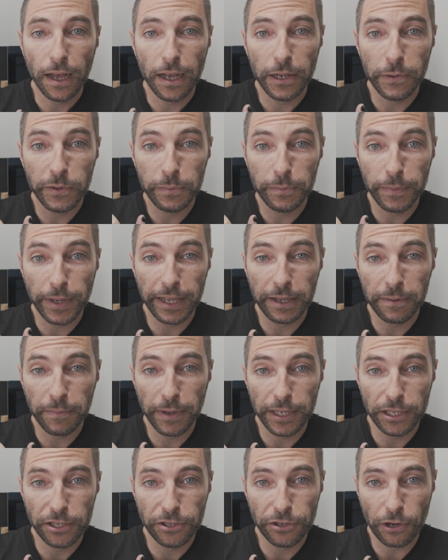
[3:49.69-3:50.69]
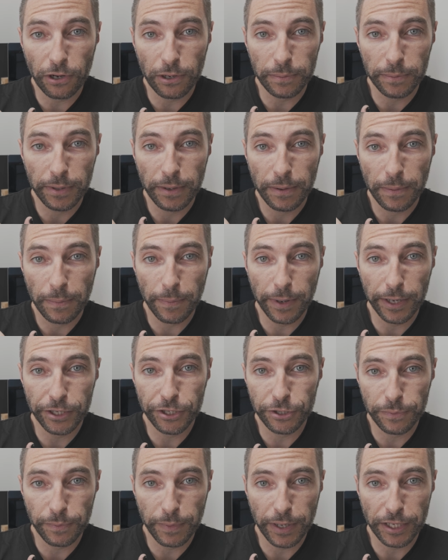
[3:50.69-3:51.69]
it would make my job
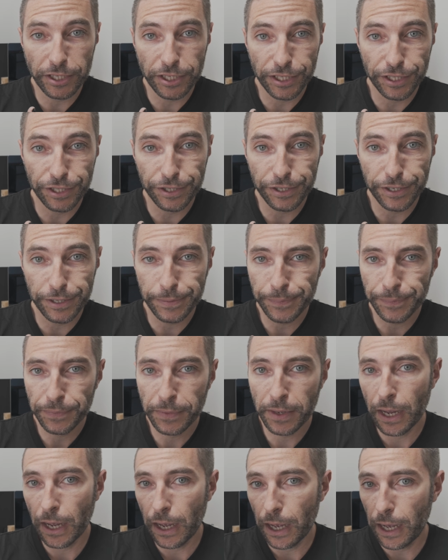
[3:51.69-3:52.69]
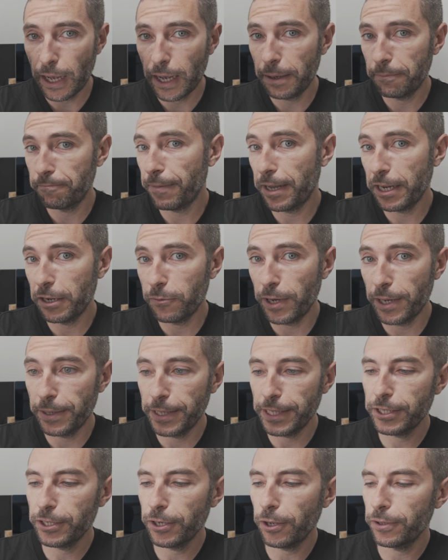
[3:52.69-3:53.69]
much easier. Anyway,
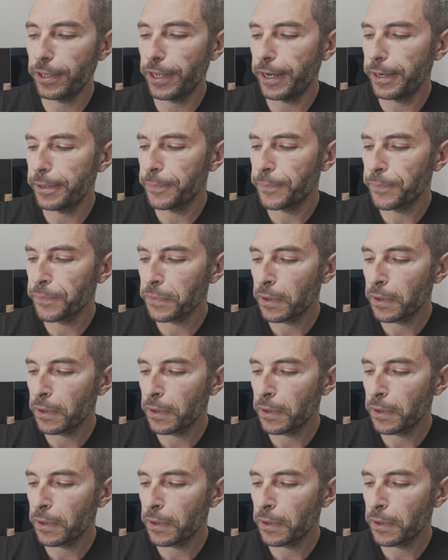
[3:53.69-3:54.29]
it's not there.